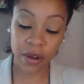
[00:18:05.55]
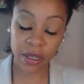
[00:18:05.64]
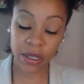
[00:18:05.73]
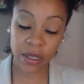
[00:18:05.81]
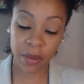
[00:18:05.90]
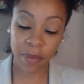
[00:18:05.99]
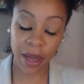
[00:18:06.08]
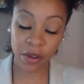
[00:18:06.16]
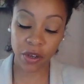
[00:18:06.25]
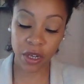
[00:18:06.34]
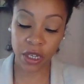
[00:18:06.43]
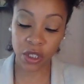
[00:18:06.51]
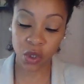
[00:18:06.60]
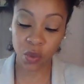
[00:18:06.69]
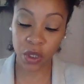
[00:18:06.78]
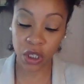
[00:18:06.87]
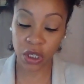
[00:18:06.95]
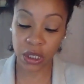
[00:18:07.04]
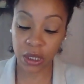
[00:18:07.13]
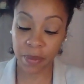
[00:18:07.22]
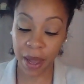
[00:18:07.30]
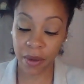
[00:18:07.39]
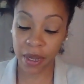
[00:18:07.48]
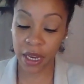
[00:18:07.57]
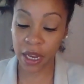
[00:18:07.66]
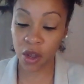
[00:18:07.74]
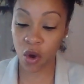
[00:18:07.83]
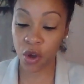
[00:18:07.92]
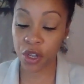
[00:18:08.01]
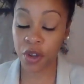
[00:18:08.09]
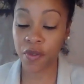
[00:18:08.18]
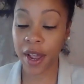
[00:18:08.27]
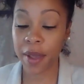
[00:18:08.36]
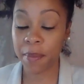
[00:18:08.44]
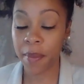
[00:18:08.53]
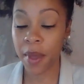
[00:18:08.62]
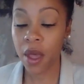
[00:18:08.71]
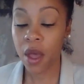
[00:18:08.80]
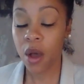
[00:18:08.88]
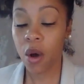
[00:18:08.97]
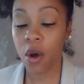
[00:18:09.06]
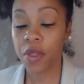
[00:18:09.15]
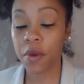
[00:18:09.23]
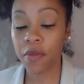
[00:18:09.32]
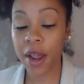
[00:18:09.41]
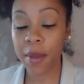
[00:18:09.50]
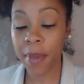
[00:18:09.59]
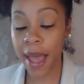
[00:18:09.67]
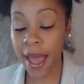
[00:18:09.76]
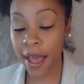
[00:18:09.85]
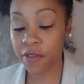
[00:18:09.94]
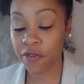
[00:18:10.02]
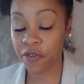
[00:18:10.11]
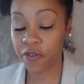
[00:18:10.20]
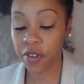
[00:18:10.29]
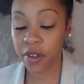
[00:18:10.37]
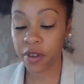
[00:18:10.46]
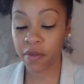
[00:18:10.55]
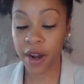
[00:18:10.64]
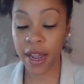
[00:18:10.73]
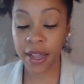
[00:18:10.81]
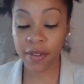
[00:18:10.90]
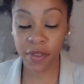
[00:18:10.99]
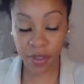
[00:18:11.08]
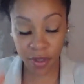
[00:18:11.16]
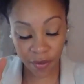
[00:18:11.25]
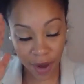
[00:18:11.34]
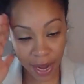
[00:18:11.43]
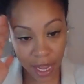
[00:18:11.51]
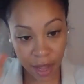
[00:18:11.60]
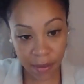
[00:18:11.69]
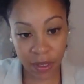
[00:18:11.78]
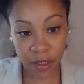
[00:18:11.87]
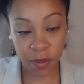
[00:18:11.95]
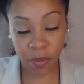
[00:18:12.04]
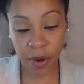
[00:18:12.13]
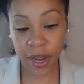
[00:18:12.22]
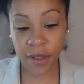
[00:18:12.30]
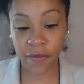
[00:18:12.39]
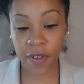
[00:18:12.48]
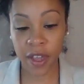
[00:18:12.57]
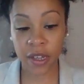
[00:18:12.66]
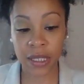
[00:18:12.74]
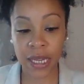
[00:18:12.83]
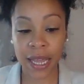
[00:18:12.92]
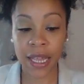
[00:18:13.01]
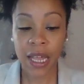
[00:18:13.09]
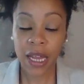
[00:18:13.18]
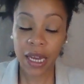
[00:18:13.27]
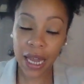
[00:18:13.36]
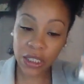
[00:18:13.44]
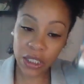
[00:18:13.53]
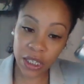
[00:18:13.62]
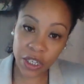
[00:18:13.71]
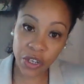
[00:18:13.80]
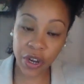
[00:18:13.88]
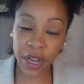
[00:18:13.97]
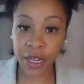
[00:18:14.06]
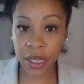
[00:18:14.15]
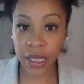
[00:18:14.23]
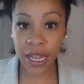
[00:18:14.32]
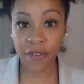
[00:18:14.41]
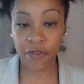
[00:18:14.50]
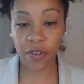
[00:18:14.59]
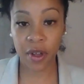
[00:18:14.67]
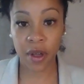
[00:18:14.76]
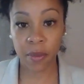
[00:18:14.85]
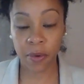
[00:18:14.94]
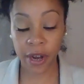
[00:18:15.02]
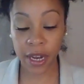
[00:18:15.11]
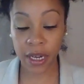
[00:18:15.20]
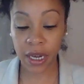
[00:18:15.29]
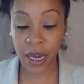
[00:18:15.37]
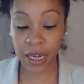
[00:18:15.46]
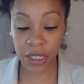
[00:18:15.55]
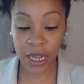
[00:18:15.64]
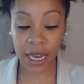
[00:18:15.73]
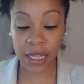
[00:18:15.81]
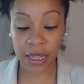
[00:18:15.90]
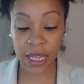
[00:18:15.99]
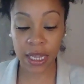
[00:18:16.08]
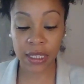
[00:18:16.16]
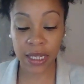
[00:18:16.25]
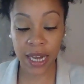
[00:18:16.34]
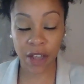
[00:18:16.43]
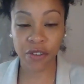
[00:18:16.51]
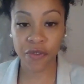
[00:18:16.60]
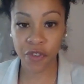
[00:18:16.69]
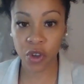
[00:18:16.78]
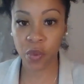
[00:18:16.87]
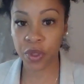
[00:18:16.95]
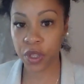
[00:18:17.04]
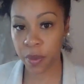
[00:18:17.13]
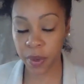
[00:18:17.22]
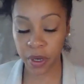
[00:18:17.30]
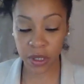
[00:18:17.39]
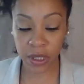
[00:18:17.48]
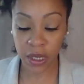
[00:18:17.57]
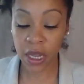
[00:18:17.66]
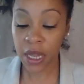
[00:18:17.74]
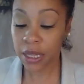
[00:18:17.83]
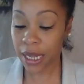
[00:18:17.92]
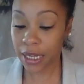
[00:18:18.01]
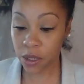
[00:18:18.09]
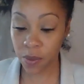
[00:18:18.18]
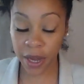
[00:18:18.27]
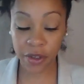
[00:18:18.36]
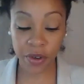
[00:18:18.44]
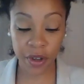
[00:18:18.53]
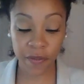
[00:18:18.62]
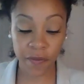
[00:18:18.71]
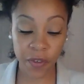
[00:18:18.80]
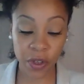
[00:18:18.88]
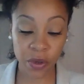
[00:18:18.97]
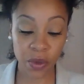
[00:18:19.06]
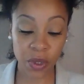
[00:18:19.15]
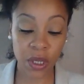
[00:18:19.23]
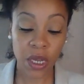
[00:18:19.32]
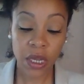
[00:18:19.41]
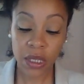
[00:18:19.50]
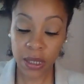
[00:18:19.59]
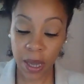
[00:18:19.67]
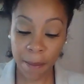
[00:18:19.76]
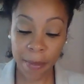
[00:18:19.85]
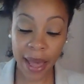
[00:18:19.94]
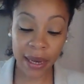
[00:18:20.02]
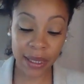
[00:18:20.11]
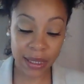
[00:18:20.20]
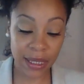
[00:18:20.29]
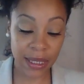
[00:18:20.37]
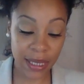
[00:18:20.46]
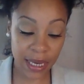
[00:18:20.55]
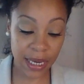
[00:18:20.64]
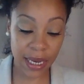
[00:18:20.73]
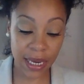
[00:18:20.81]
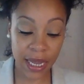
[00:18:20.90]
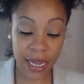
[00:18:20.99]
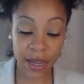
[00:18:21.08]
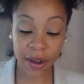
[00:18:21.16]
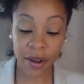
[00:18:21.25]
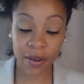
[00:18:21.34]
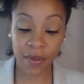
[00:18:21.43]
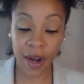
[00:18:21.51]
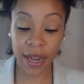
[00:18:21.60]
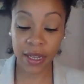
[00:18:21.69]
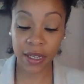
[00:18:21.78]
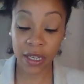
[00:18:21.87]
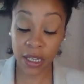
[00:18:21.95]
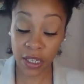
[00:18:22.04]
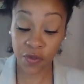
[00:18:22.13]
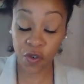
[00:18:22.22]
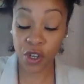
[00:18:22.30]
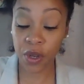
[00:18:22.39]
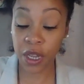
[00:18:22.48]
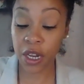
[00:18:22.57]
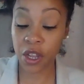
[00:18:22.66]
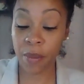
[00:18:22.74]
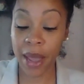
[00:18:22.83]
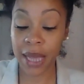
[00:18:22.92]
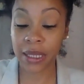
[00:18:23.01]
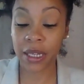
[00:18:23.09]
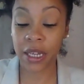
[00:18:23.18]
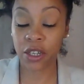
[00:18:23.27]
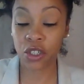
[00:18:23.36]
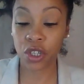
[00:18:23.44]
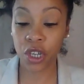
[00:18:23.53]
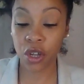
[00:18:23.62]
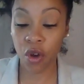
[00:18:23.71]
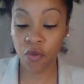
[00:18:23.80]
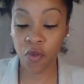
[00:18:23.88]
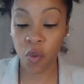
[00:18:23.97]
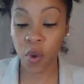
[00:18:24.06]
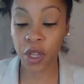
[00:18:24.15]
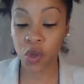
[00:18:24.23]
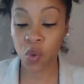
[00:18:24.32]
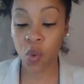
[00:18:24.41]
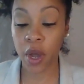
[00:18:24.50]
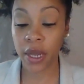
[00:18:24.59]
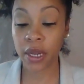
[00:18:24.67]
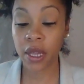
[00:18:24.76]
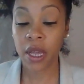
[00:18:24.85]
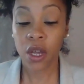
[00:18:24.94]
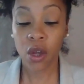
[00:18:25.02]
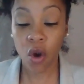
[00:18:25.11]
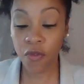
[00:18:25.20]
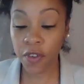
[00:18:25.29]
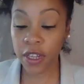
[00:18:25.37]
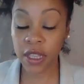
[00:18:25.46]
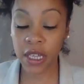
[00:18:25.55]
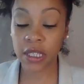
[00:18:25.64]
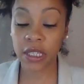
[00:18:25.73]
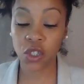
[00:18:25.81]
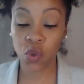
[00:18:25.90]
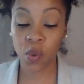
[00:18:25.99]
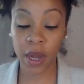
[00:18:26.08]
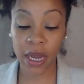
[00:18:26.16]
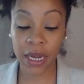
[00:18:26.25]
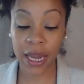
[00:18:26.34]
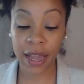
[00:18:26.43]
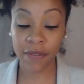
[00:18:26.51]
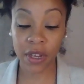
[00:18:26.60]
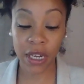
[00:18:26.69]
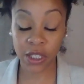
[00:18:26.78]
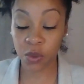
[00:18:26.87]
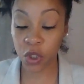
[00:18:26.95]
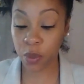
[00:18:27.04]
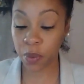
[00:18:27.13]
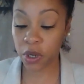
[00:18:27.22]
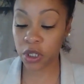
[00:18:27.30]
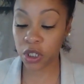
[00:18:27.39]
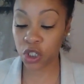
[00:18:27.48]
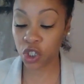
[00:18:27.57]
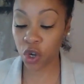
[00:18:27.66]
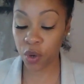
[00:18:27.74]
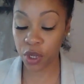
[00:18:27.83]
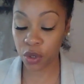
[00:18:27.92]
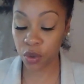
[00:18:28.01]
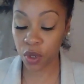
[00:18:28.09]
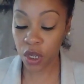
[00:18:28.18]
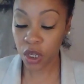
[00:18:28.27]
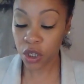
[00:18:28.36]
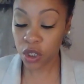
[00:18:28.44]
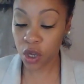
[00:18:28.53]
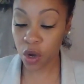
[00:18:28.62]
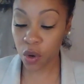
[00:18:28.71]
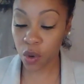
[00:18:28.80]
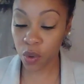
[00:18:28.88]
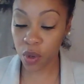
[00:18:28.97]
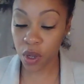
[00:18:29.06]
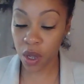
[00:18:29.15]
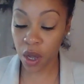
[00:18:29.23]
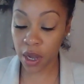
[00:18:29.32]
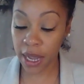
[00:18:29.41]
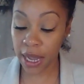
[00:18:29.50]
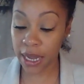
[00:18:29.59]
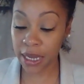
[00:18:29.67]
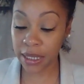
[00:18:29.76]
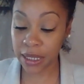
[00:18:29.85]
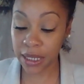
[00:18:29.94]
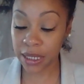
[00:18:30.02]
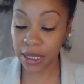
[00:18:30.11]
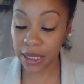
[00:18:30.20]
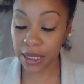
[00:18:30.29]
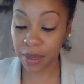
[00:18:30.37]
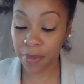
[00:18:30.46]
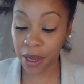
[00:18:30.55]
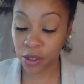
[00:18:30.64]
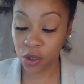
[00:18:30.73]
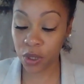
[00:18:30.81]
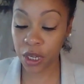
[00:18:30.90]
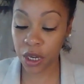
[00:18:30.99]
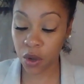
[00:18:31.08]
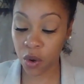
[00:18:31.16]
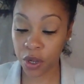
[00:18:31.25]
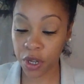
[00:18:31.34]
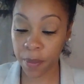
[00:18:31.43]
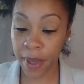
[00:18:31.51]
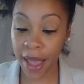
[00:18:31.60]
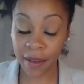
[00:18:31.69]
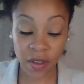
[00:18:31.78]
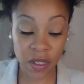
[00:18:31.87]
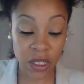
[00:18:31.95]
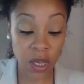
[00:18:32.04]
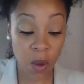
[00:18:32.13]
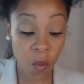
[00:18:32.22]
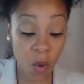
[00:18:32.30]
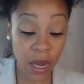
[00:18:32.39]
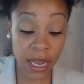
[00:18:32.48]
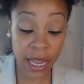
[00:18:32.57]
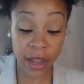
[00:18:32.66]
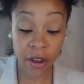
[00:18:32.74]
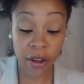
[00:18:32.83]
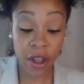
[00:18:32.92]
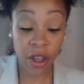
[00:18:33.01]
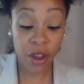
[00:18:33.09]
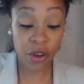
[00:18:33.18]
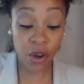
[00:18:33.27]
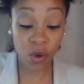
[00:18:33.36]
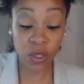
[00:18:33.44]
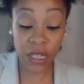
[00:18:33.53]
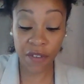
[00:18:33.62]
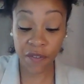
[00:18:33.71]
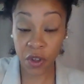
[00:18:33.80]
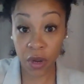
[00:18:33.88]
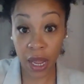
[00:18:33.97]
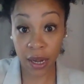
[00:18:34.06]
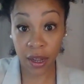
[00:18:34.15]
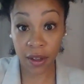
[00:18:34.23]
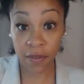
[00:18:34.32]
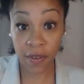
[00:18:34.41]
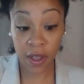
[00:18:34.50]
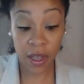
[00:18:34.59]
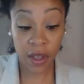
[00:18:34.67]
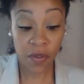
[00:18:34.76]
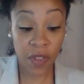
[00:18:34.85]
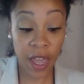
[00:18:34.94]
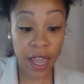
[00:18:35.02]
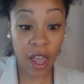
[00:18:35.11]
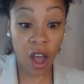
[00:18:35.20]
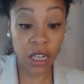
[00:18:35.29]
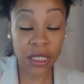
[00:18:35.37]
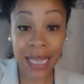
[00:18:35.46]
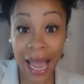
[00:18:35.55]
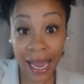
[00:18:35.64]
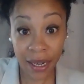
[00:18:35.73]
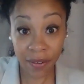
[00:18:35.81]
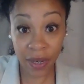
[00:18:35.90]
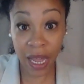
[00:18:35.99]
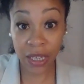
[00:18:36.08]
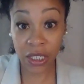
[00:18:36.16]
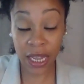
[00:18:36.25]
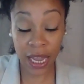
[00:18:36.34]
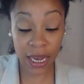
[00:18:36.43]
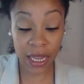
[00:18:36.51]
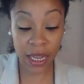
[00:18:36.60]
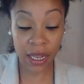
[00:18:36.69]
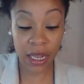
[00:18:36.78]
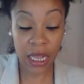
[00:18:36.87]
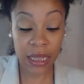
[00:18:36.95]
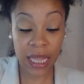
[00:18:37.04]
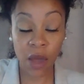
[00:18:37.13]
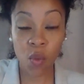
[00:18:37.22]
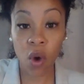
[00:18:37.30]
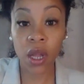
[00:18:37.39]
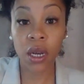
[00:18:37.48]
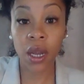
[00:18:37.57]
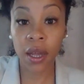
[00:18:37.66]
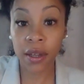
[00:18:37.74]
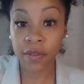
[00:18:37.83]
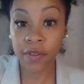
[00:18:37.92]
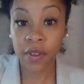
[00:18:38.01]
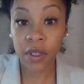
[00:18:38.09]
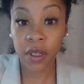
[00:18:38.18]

This is about your intuition. It's about getting on your right, on the right path, right? The right hemisphere brain fear. It's like logically you're in your left brain logicating things and how you feel with your person. That's why you're confused. Some balance is needed here, right? It is for you getting your masculine energy and go for what you want. Go for the things that you want in life, and that's what your person is showing you. So, okay, it's about you getting on your path, because someone here knows they feel that love. They are tired of logicating it. They want love.